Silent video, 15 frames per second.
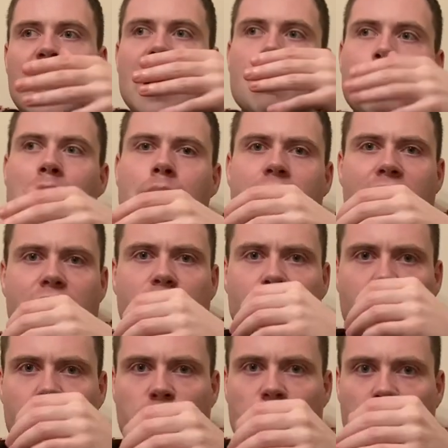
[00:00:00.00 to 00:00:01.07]
And maybe Eddie
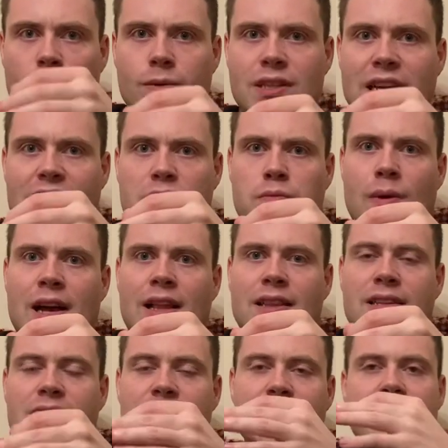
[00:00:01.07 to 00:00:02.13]
Hearn knows that as well.
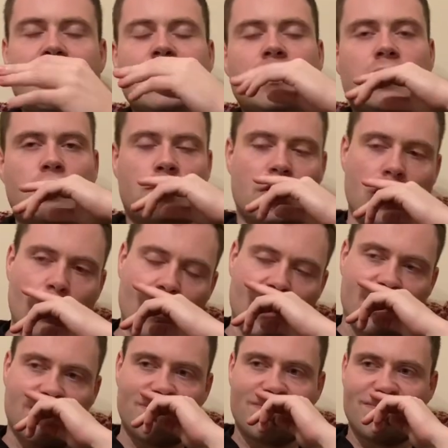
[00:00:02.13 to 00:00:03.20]
And he's thinking, you know
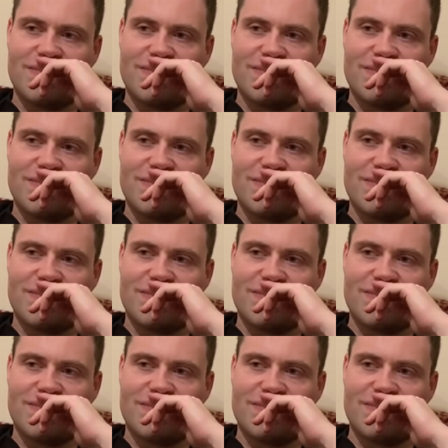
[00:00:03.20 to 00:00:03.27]
what?